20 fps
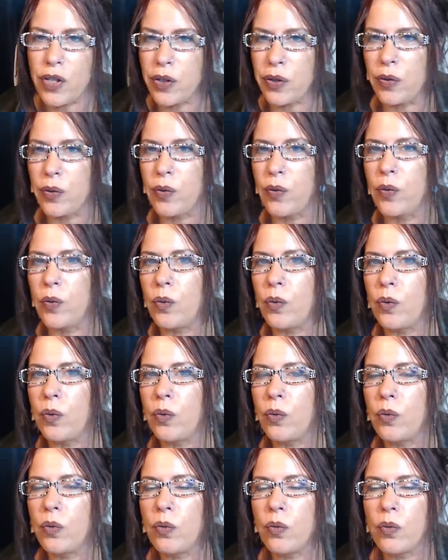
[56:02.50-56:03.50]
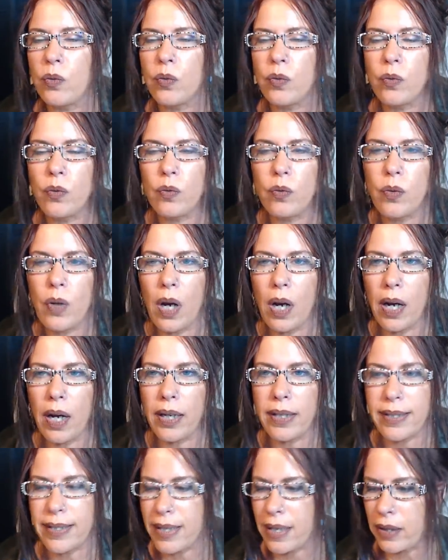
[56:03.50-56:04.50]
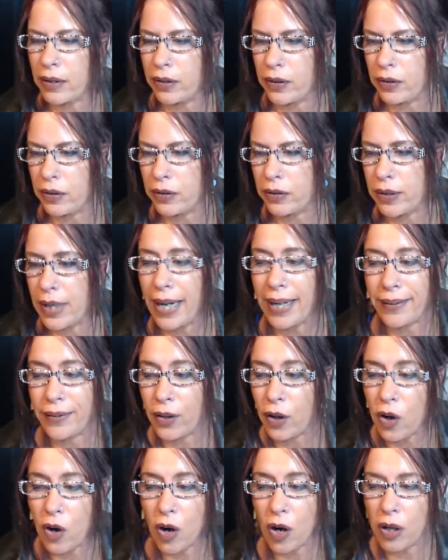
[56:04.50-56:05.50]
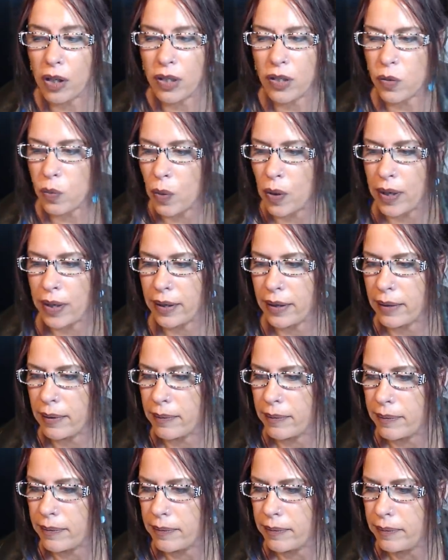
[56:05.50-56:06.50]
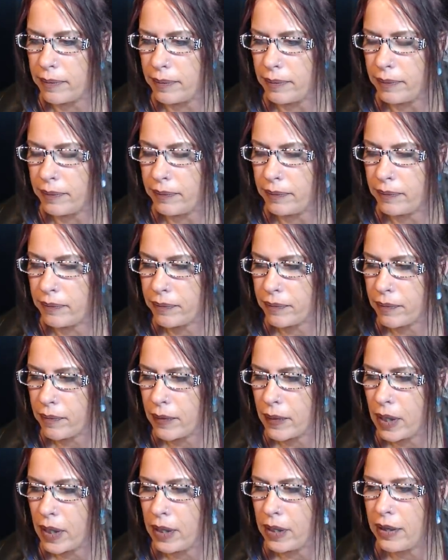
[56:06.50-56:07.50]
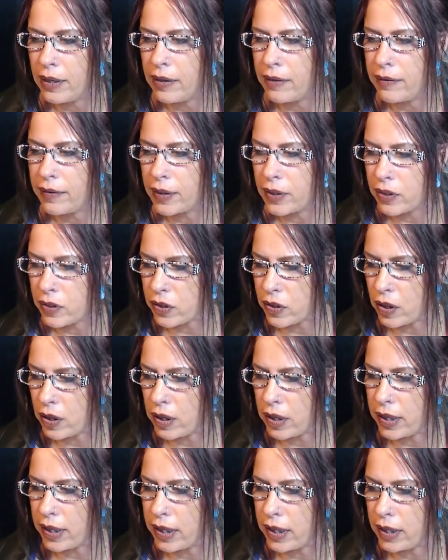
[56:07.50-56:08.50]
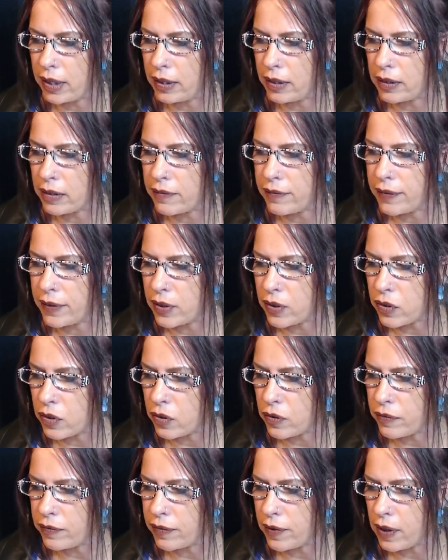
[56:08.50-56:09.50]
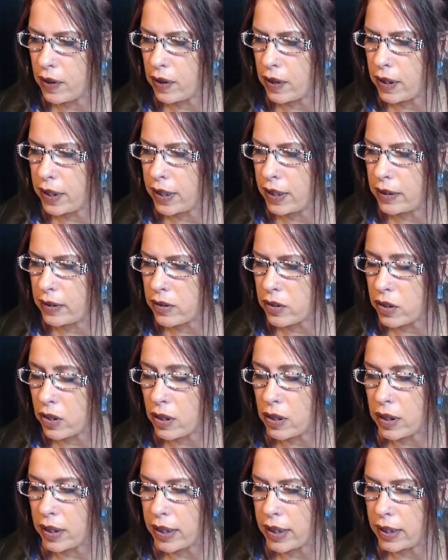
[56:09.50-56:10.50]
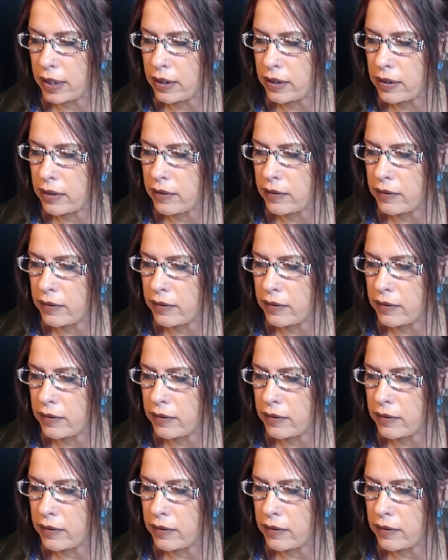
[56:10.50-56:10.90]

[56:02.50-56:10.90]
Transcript: to uh, Zellner. Like the car is one of them. Feel sorry, feel so far sorry.